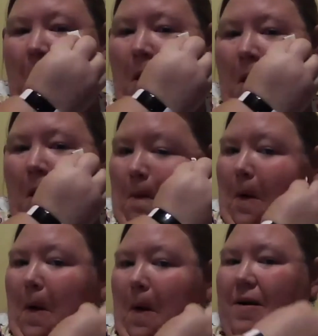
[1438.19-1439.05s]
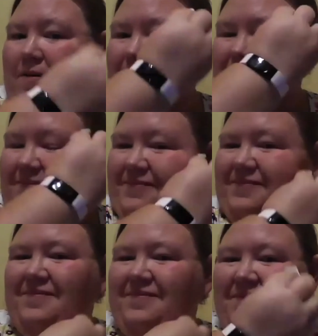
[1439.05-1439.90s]
and now it's starting
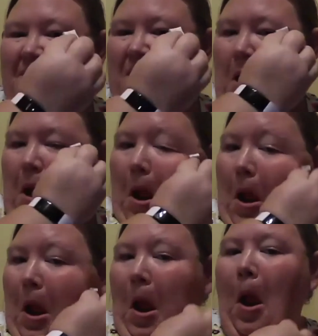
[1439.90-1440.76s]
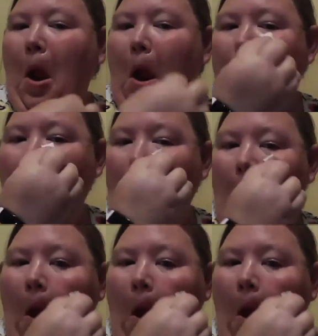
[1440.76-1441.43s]
to, we're headed